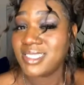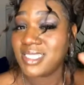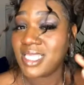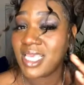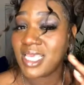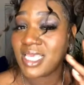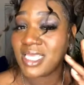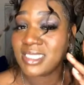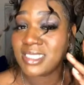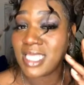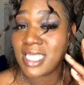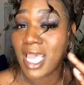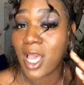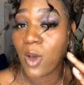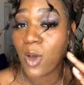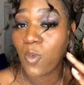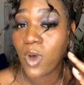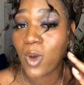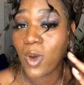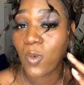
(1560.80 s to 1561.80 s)
it can sound
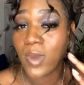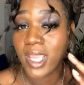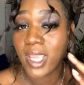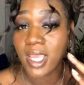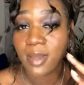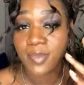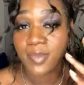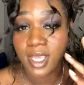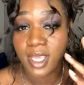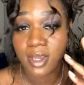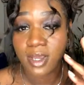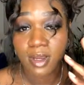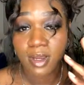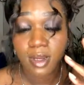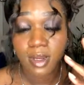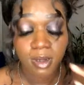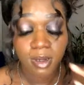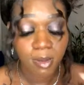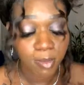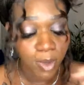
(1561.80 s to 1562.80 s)
one way up here,
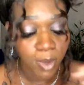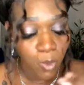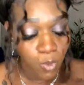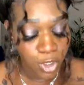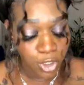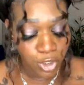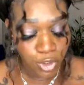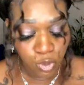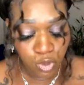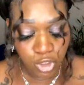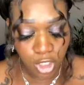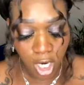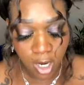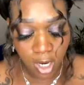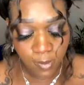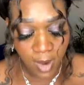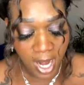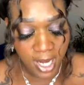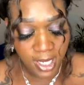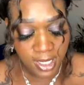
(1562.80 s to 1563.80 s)
but when you start
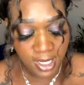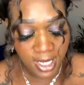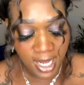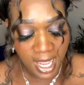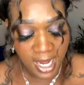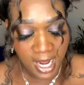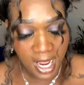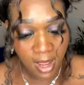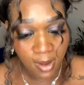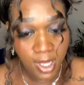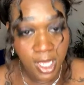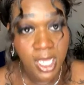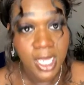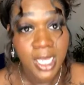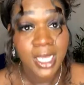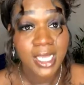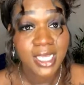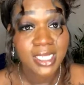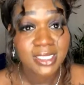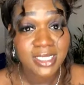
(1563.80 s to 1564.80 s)
writing that out,
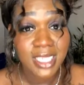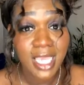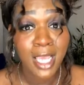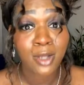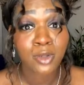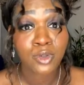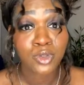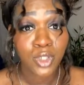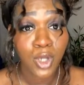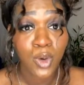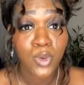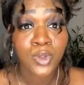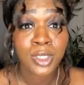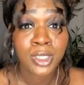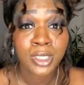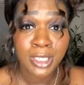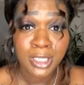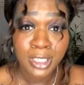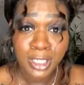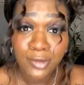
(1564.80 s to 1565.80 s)
it sounds
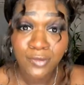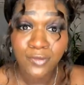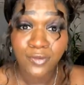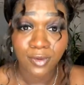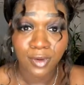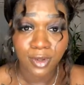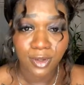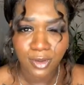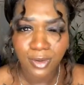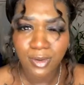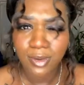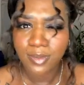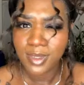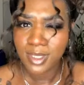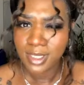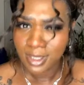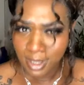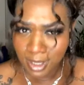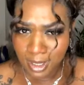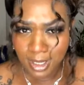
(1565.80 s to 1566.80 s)
totally different. You'll be
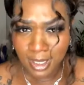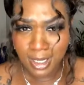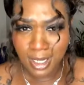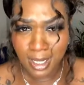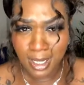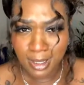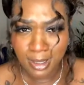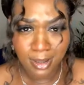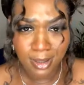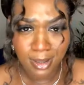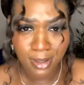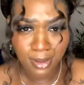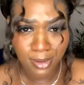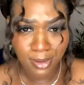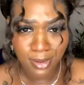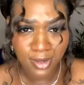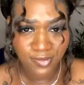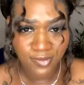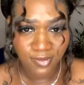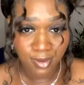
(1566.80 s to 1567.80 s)
looking at it a little
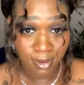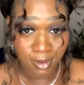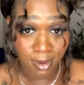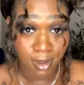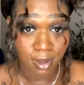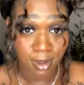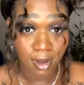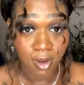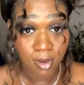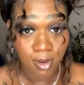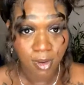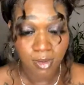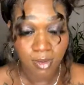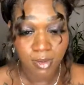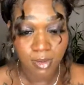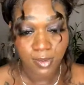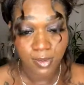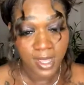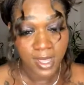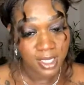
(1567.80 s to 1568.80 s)
different, like, oh,
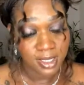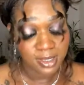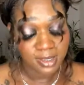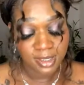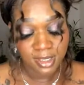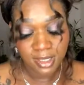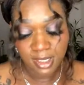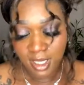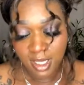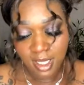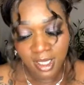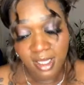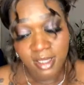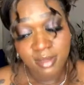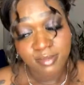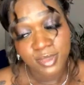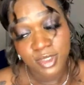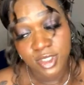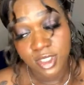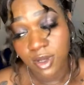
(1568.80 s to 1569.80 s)
wait.
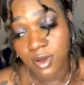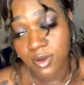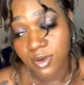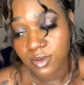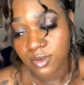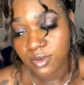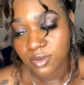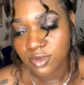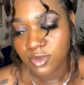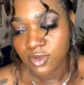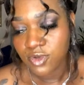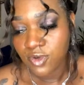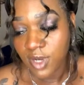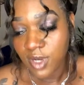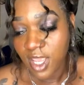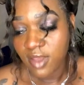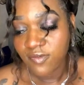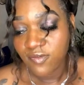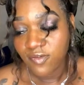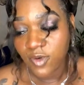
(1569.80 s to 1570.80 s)
So do
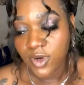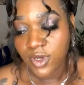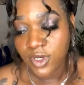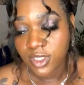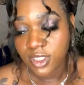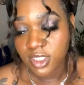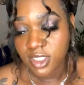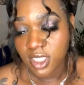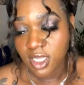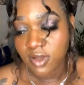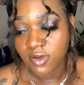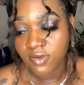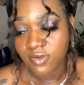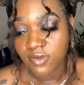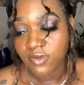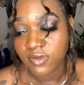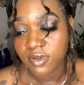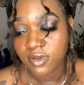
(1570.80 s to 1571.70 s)
that for yourself.